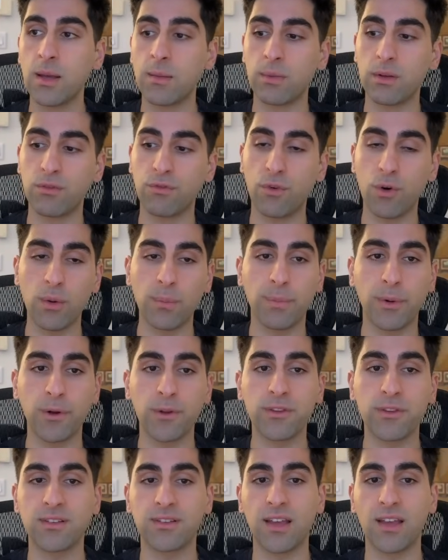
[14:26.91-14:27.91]
before
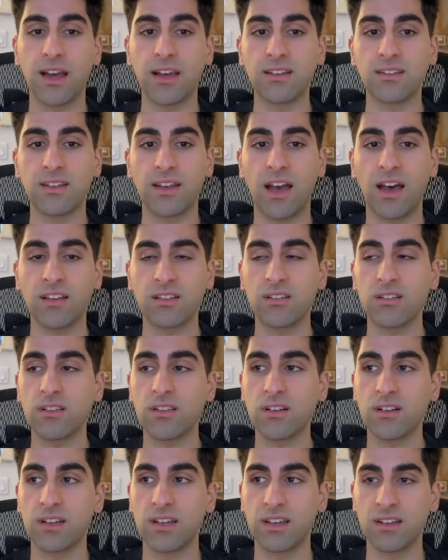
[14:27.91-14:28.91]
both sides castle
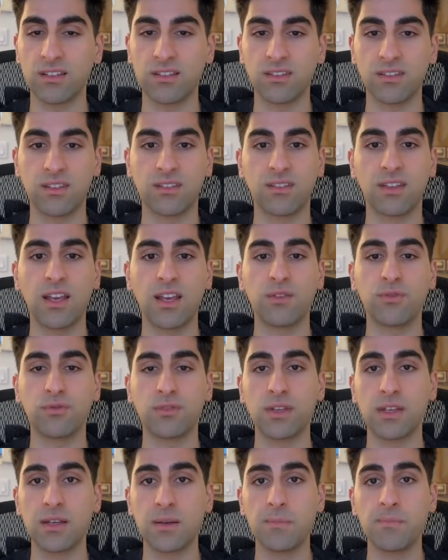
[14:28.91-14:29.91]
their kings to
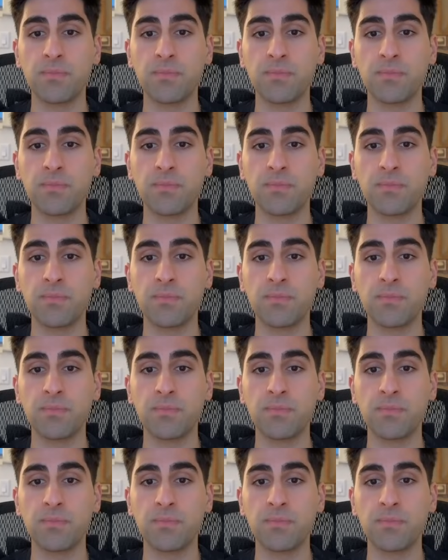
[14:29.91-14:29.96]
safety.